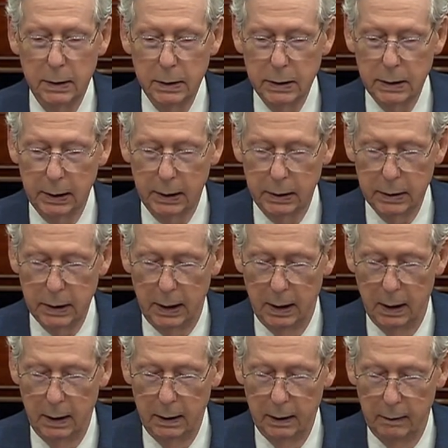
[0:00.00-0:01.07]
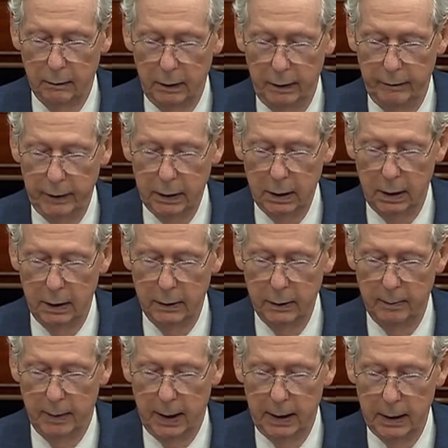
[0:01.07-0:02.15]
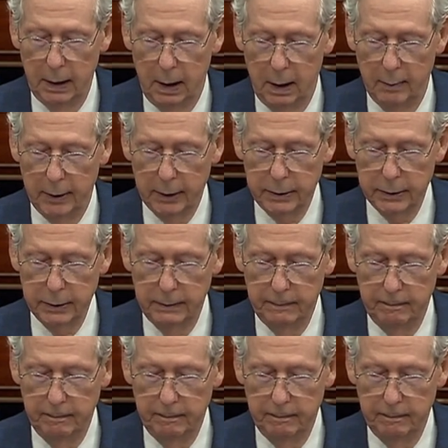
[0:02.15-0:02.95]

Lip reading: sick and tired of living under Bidenomics.